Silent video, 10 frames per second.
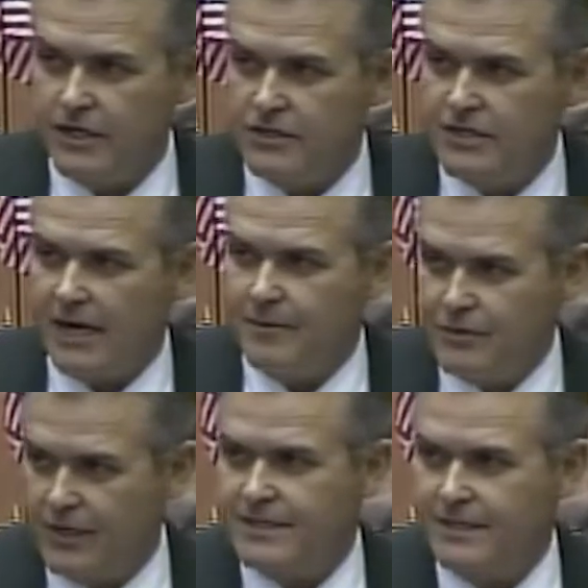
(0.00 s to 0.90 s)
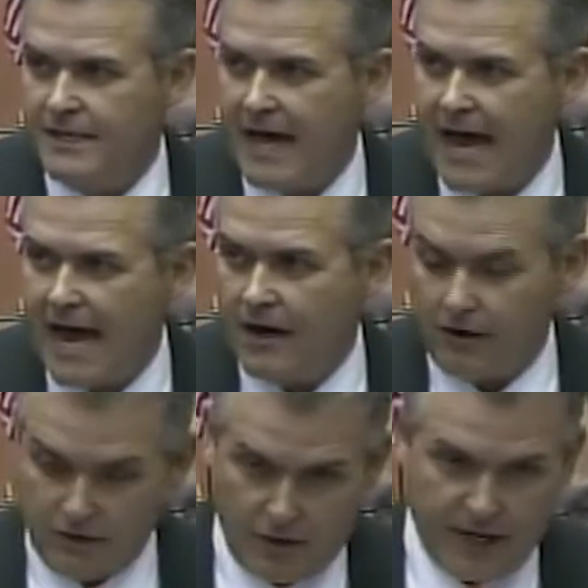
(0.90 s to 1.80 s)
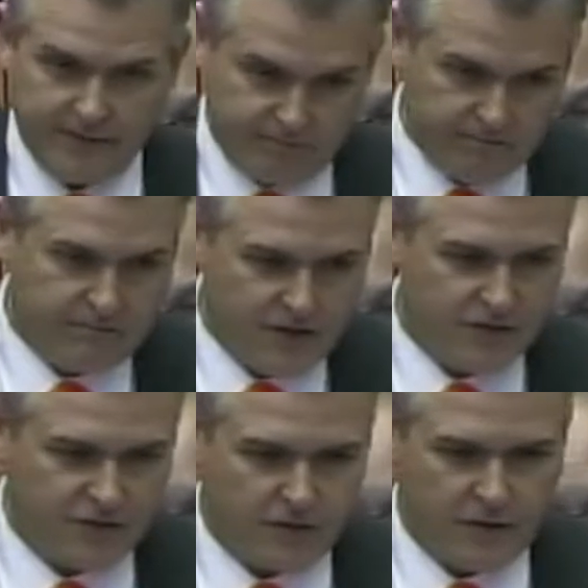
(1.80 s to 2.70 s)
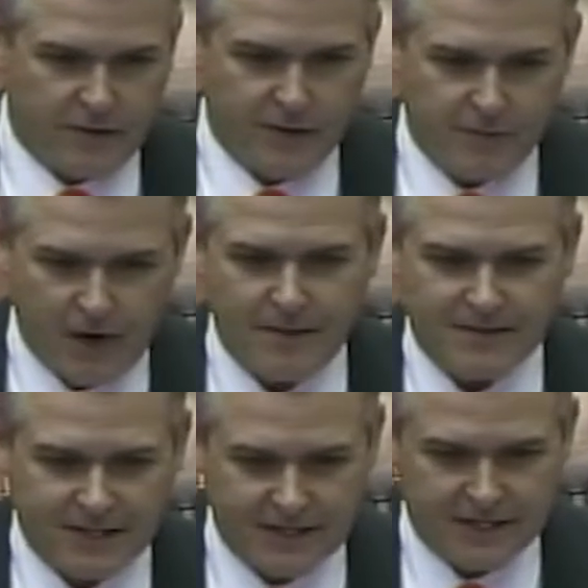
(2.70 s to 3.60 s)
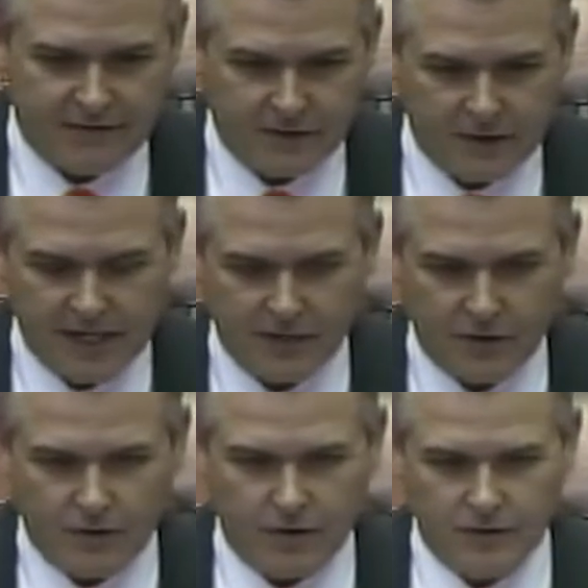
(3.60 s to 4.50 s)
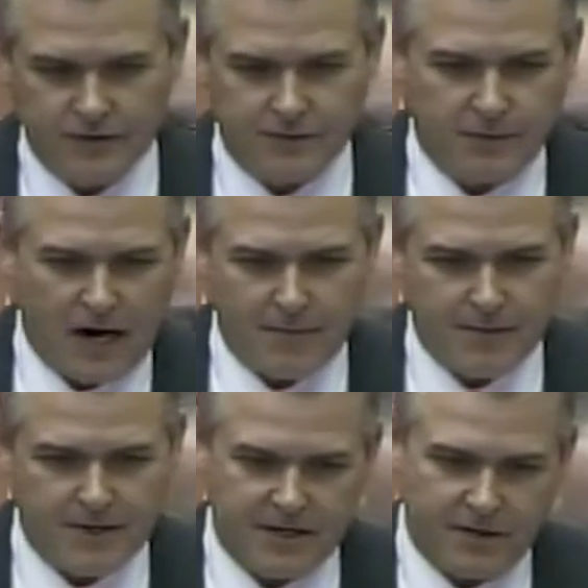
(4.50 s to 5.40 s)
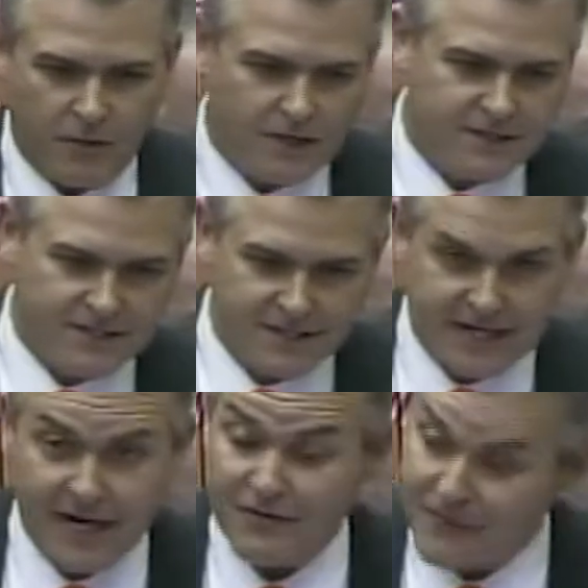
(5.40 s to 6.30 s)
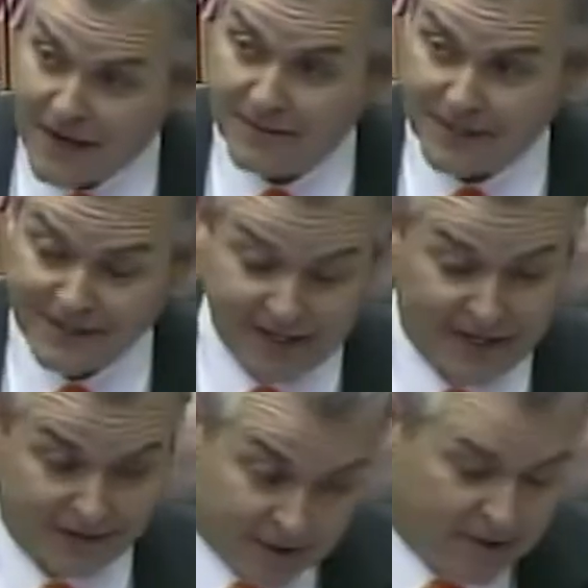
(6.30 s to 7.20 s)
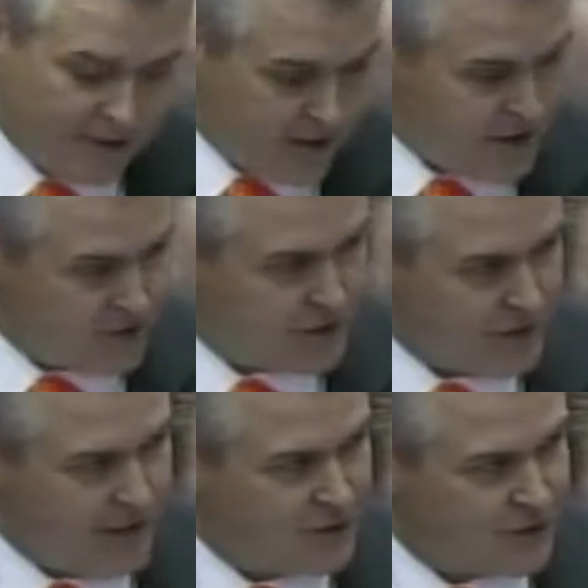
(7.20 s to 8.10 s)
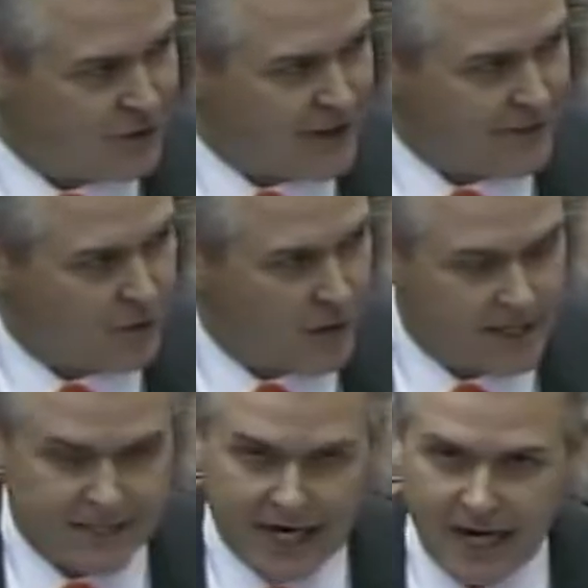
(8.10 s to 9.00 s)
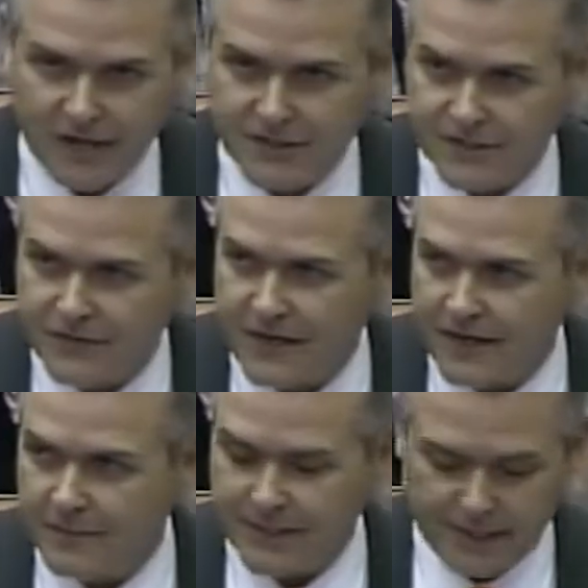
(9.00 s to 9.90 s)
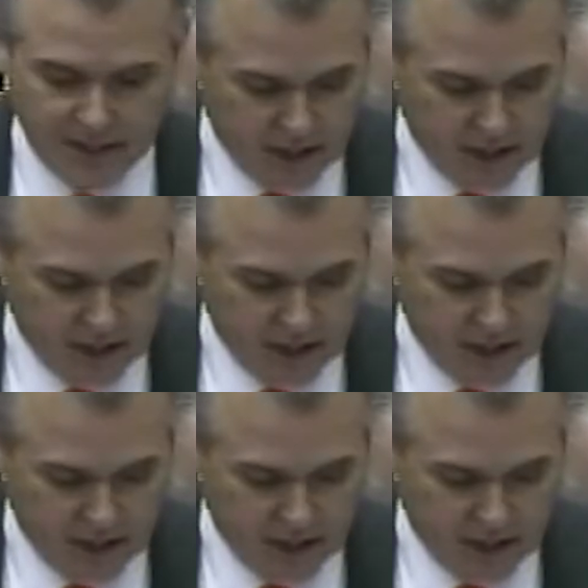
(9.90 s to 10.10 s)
good job addressing that, although I disagree with the premise. I think if a landlord owns the property and he wants his entire family in there, he should certainly have the right to house his family